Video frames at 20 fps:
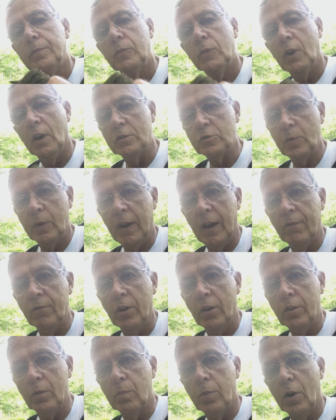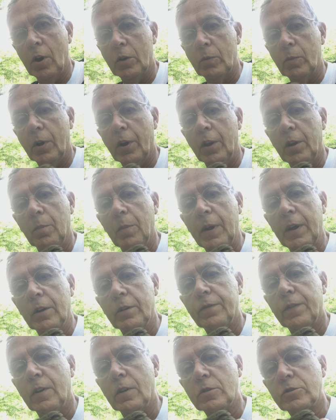because we have another bird we're going to band
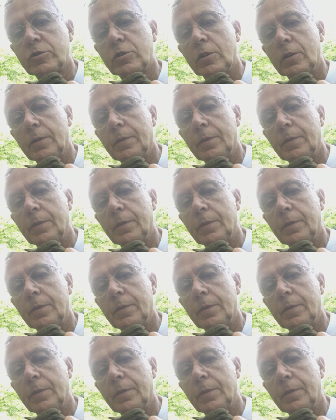first.